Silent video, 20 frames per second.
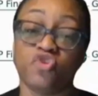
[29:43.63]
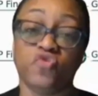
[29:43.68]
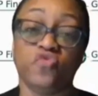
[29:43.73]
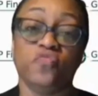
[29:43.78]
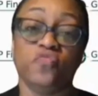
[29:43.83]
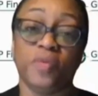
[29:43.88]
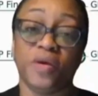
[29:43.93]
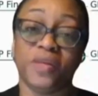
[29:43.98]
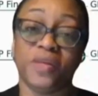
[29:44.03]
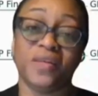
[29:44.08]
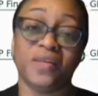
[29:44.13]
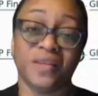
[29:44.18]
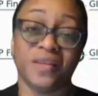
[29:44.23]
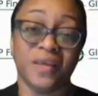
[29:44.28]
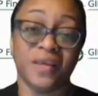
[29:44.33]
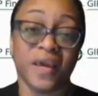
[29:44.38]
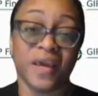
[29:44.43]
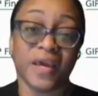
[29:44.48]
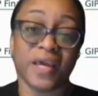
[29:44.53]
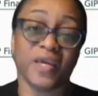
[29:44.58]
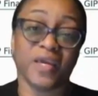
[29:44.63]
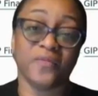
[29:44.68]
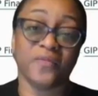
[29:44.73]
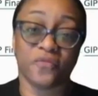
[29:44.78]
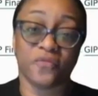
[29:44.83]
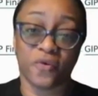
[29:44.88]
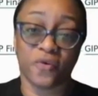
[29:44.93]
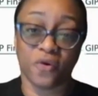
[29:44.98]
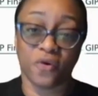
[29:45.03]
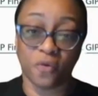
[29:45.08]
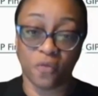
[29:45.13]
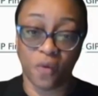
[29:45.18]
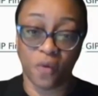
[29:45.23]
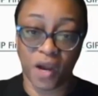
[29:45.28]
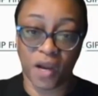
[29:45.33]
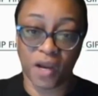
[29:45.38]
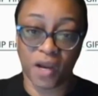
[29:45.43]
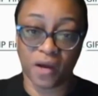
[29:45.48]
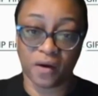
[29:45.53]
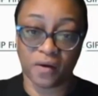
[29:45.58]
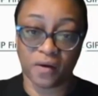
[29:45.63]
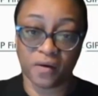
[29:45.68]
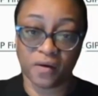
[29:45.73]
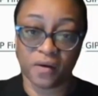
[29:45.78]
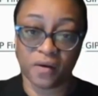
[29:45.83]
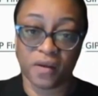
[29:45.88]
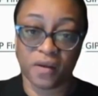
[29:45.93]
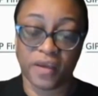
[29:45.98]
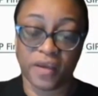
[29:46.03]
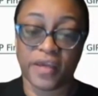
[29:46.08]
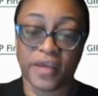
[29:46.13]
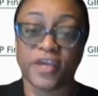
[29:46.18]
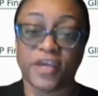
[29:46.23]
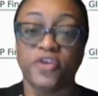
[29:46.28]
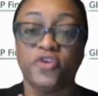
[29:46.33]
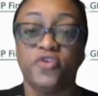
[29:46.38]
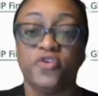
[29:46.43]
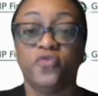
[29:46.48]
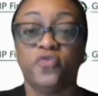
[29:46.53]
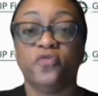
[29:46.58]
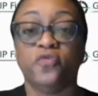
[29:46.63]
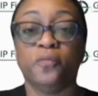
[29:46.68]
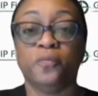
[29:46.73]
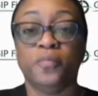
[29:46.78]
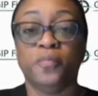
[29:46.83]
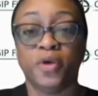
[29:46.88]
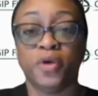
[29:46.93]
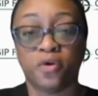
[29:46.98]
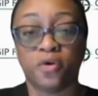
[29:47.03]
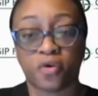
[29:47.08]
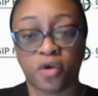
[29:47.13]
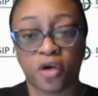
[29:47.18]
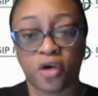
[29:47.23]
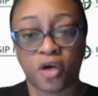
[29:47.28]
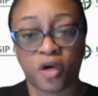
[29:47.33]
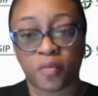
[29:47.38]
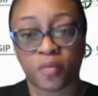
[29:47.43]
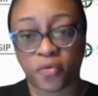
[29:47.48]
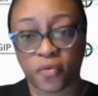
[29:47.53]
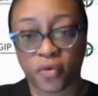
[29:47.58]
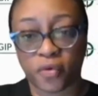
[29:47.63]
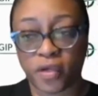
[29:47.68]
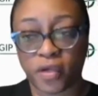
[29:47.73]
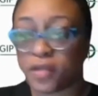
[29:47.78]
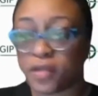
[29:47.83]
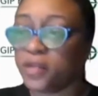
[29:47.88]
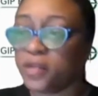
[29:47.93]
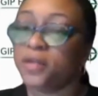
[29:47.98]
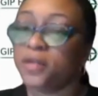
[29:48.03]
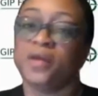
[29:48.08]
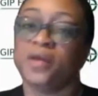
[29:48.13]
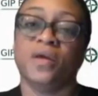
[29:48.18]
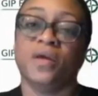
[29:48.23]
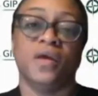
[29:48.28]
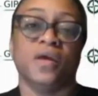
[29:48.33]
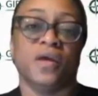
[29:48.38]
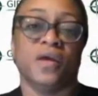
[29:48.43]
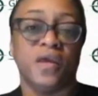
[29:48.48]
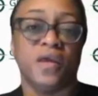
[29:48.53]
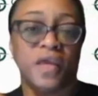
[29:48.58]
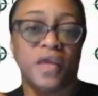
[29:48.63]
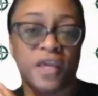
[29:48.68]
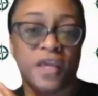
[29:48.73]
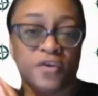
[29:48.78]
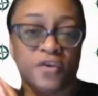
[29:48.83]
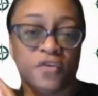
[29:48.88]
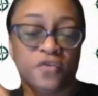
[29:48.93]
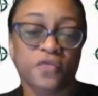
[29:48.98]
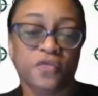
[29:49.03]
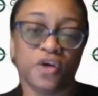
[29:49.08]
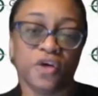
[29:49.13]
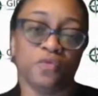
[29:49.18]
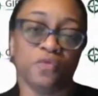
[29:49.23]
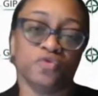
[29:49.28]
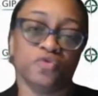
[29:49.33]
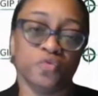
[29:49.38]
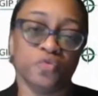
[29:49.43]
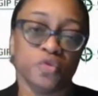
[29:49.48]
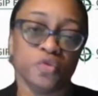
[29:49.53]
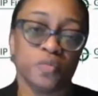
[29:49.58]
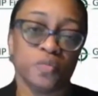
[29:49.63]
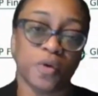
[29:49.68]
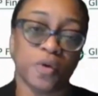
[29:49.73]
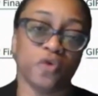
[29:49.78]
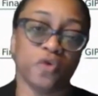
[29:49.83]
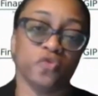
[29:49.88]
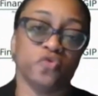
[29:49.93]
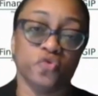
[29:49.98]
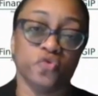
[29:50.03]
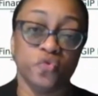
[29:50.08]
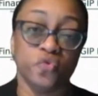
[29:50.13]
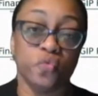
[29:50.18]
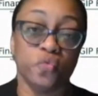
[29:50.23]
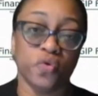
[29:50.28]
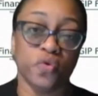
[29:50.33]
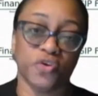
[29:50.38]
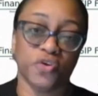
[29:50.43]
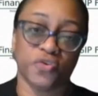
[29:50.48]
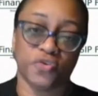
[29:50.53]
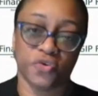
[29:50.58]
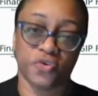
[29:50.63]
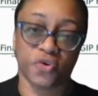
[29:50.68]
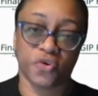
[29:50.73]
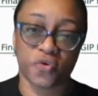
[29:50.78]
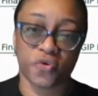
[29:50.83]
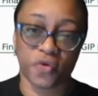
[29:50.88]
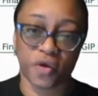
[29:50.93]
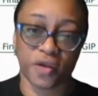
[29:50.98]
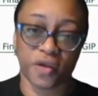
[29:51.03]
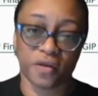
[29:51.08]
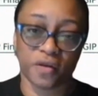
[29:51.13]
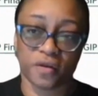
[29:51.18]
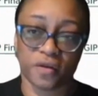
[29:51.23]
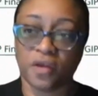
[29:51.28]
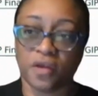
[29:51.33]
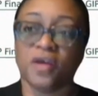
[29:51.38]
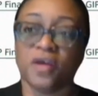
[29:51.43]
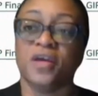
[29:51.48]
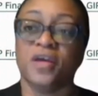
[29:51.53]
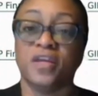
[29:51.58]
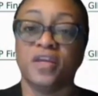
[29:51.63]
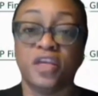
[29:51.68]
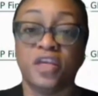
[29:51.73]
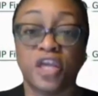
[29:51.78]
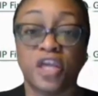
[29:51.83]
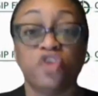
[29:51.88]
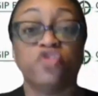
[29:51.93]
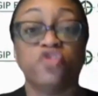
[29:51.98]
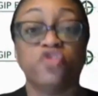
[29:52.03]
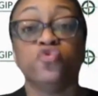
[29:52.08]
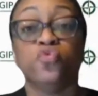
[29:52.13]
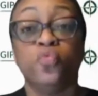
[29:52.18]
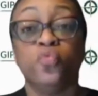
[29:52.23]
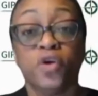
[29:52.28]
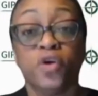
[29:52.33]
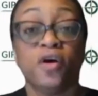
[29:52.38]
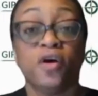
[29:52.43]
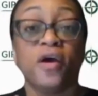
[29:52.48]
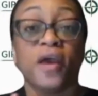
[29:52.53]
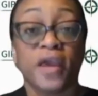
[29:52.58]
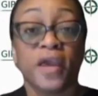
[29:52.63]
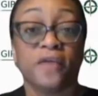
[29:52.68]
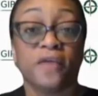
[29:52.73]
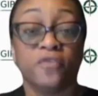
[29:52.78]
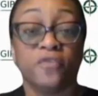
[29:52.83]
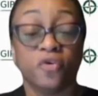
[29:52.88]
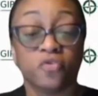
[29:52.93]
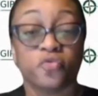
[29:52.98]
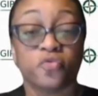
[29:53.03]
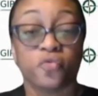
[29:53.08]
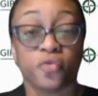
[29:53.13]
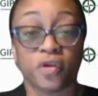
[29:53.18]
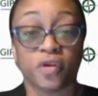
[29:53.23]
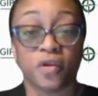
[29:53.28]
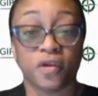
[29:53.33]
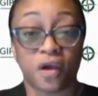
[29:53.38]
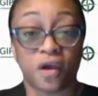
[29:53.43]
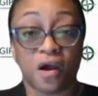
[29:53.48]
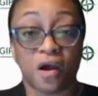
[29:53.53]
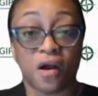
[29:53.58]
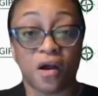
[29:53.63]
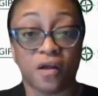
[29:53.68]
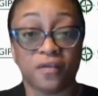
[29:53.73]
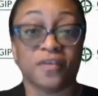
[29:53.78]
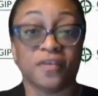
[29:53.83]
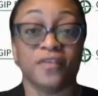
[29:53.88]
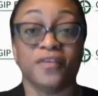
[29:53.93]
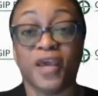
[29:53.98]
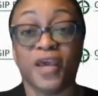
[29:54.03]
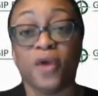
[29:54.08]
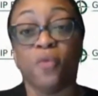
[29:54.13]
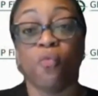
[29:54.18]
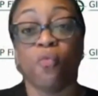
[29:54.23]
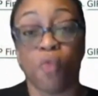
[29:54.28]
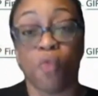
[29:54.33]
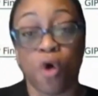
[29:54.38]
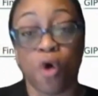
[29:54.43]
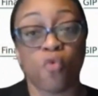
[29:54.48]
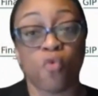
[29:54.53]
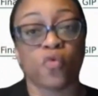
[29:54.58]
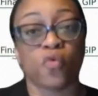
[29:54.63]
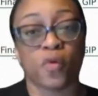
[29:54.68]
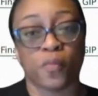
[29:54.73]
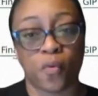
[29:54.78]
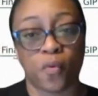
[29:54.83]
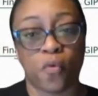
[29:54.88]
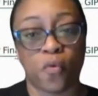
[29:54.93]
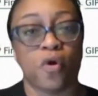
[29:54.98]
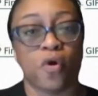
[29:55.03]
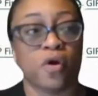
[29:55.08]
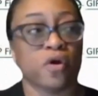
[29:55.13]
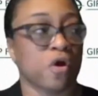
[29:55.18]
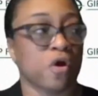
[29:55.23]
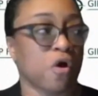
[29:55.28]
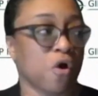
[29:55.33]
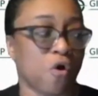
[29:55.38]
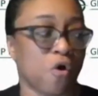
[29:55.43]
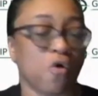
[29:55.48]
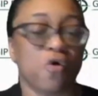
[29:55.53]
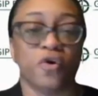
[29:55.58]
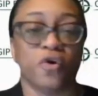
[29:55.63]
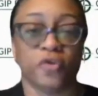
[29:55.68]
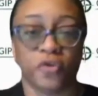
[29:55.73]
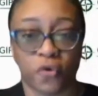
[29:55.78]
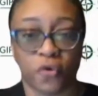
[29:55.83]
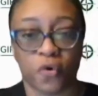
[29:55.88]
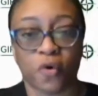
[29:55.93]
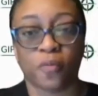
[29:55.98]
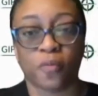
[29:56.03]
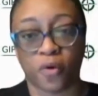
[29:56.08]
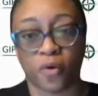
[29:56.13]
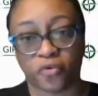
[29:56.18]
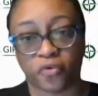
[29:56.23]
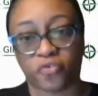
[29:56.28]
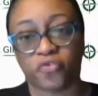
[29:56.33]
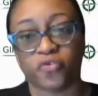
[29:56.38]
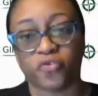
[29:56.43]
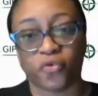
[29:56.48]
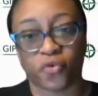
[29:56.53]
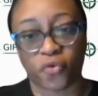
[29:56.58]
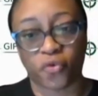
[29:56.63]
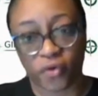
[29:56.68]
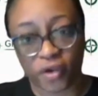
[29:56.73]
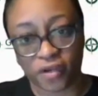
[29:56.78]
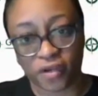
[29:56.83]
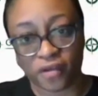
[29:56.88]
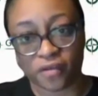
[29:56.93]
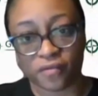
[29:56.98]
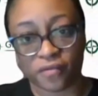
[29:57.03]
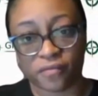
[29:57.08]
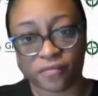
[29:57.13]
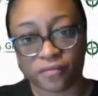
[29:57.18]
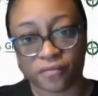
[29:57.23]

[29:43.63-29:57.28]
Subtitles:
you've been in the game for a while and you've built up credit and you've done what you were supposed to do with your credit, yes, you will have those credit cards that won't report on your personal credit.